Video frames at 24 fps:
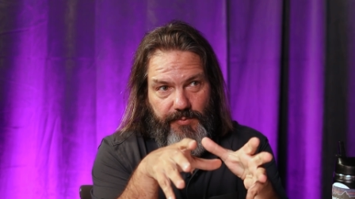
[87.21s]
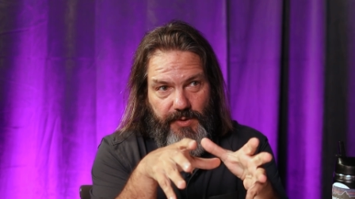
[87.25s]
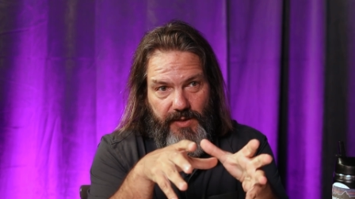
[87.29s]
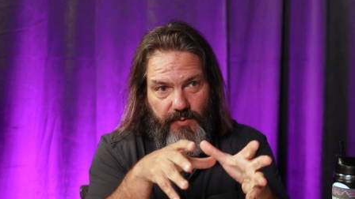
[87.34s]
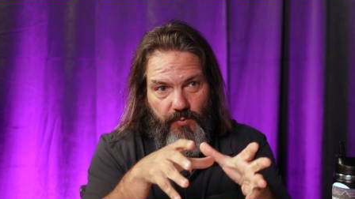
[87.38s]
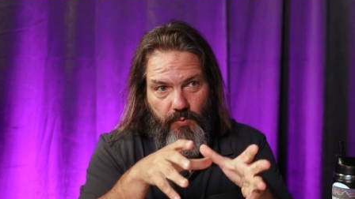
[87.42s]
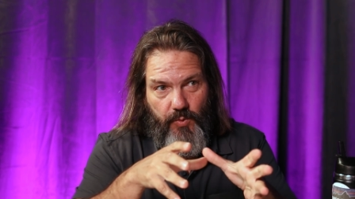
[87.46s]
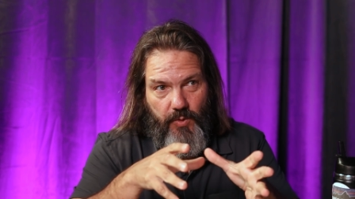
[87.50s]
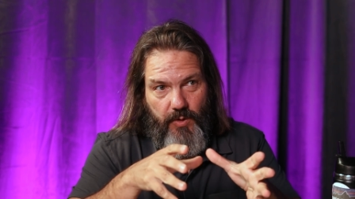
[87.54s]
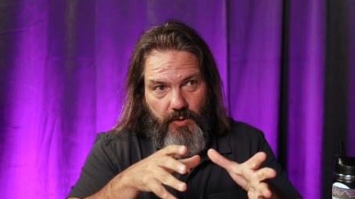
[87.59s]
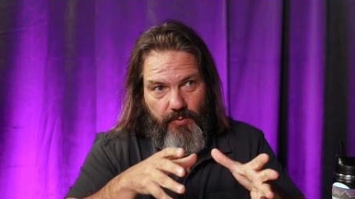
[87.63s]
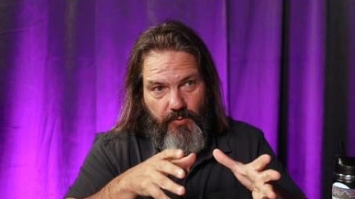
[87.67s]

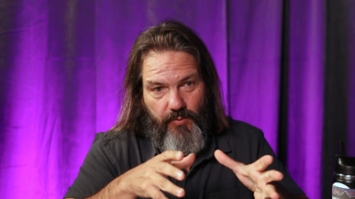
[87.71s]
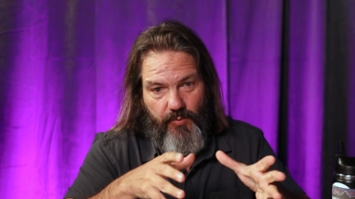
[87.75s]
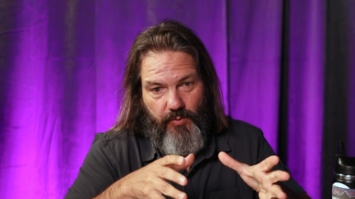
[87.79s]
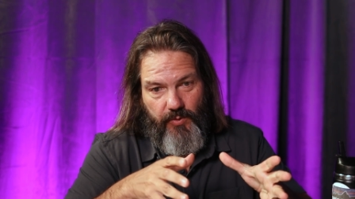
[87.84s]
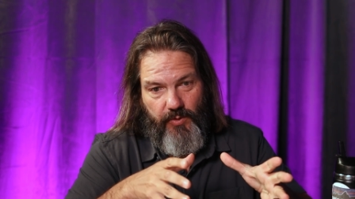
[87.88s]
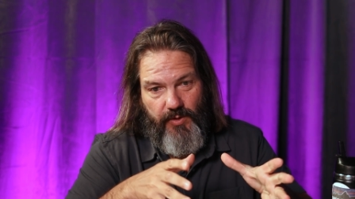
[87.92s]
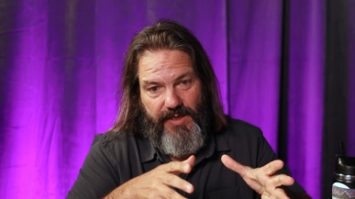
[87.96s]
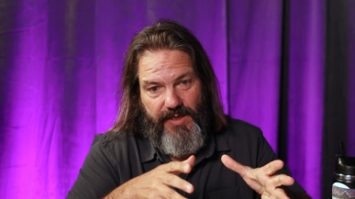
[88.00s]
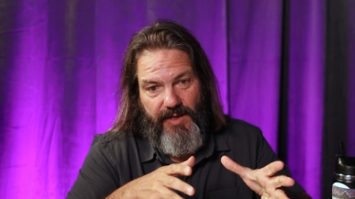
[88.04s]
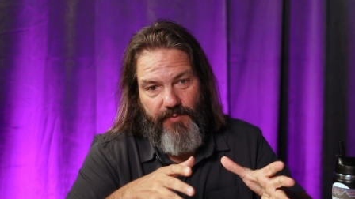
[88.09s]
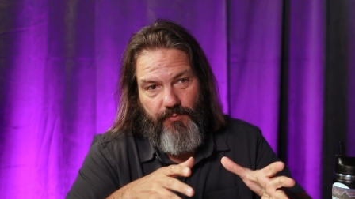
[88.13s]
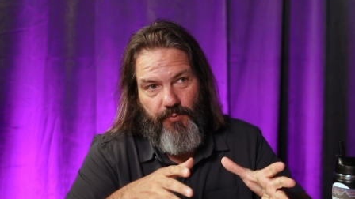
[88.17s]
but
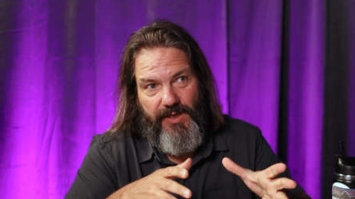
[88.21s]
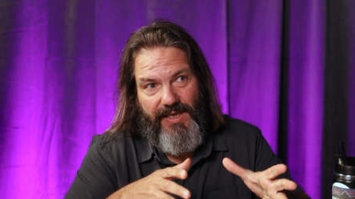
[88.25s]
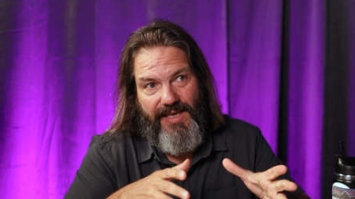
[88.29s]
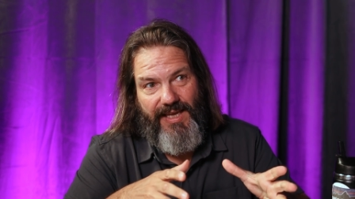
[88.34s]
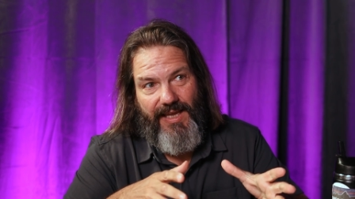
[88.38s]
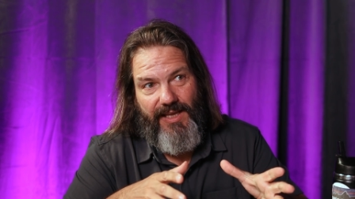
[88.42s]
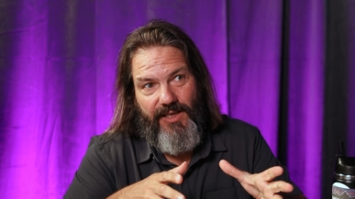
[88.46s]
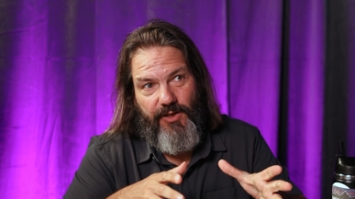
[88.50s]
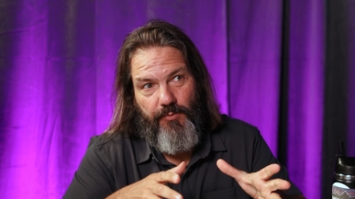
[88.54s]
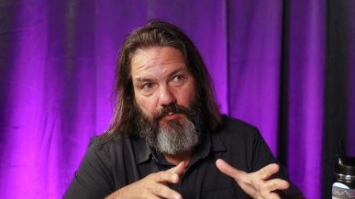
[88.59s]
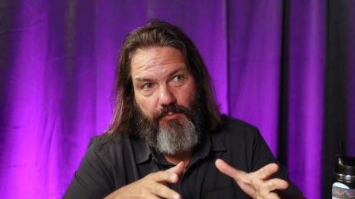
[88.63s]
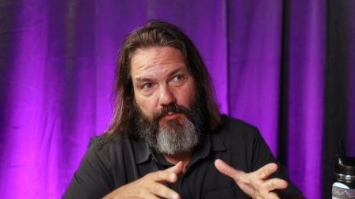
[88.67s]
w- can we
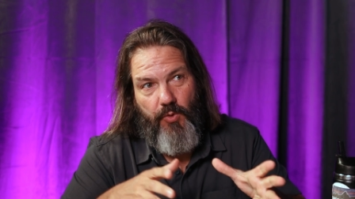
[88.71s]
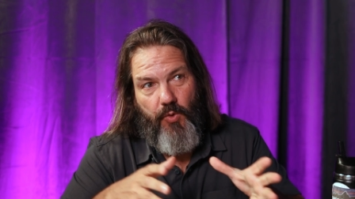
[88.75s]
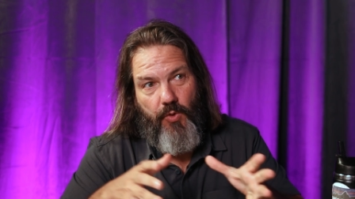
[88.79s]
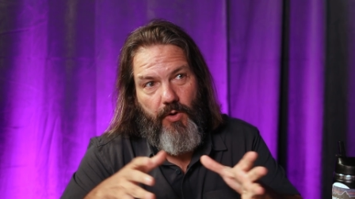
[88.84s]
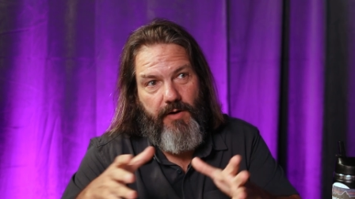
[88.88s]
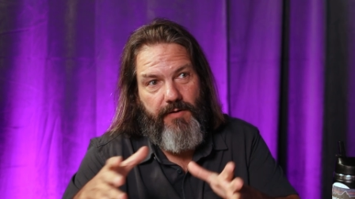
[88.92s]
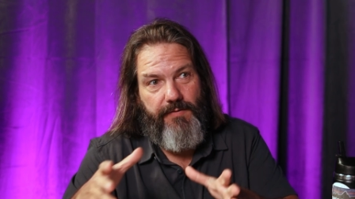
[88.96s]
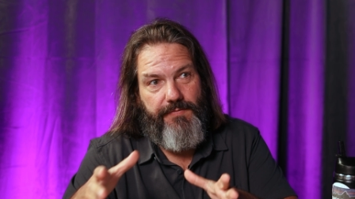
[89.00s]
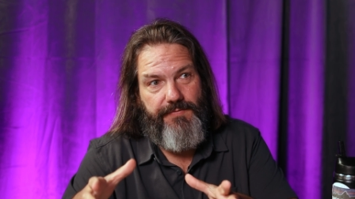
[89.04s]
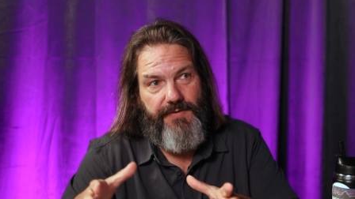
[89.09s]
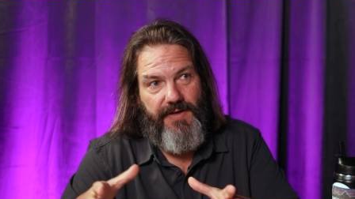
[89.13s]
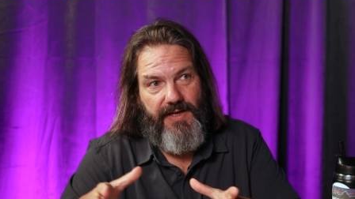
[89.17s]
get you
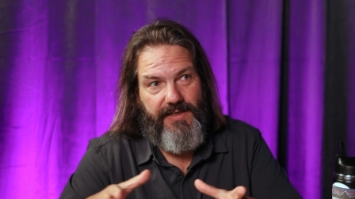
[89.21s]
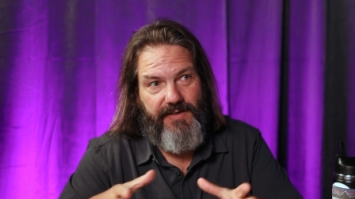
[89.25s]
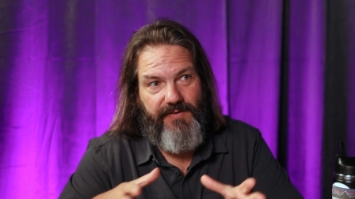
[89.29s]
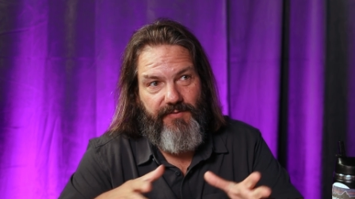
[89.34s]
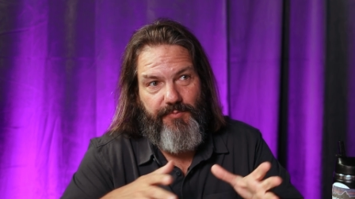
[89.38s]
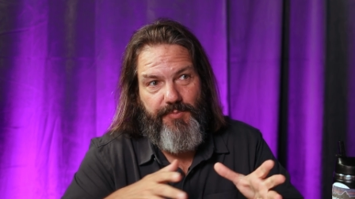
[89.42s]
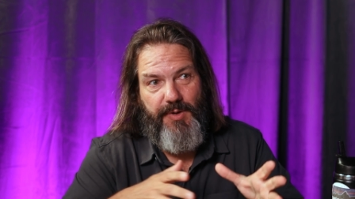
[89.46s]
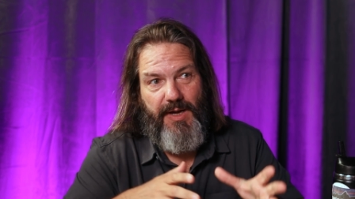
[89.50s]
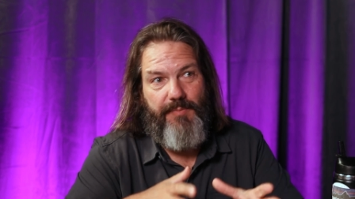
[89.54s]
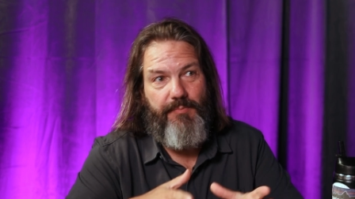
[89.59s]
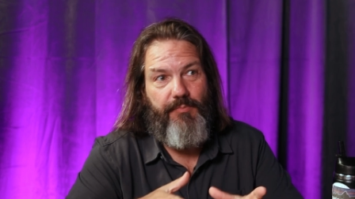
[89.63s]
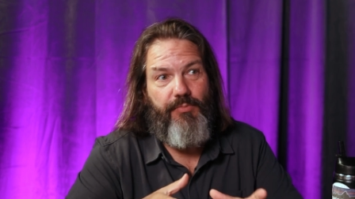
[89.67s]
more
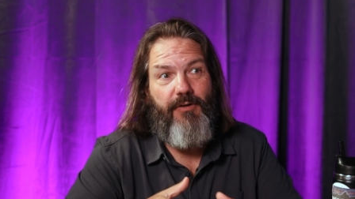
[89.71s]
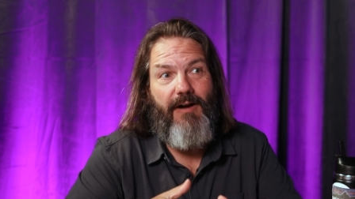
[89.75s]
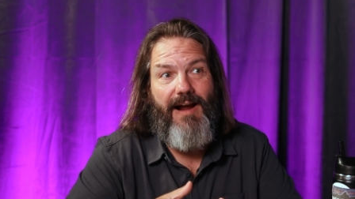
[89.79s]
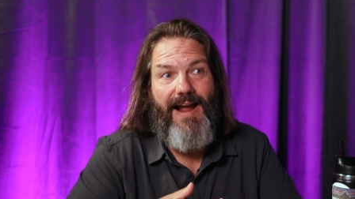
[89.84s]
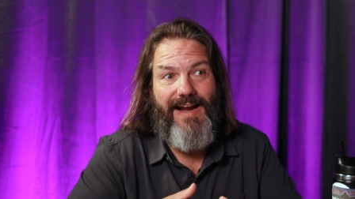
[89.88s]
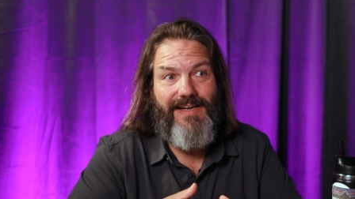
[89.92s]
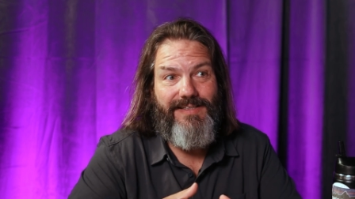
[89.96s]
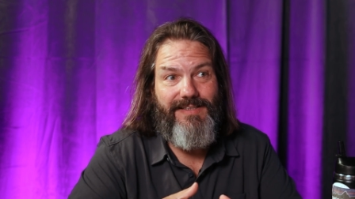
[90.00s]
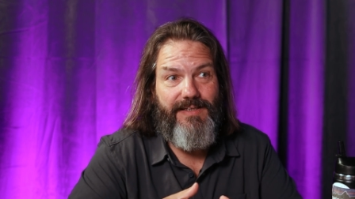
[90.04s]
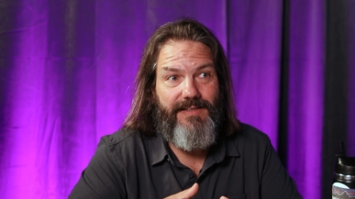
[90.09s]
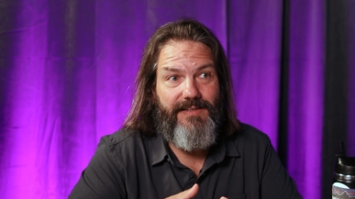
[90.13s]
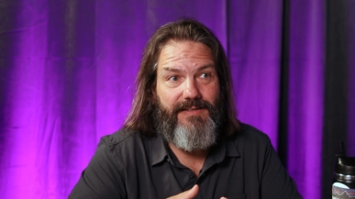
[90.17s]
effective by
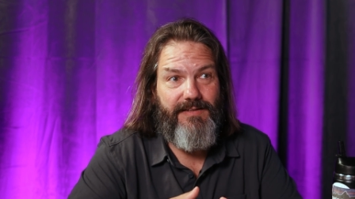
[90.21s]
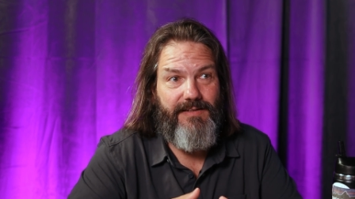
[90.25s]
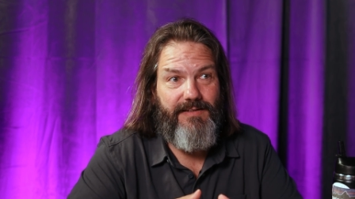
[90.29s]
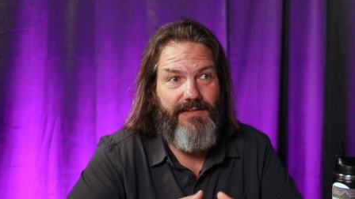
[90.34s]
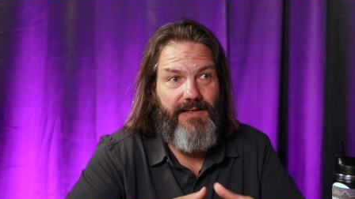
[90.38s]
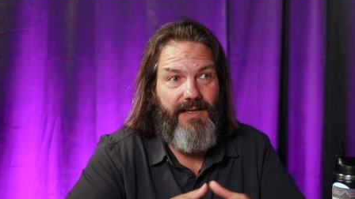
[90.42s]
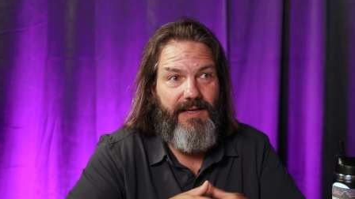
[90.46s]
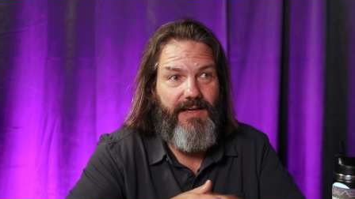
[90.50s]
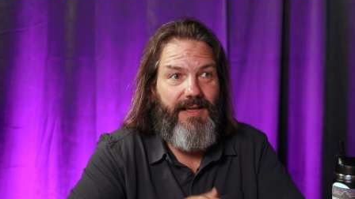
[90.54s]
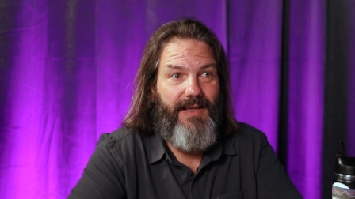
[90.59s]
practice?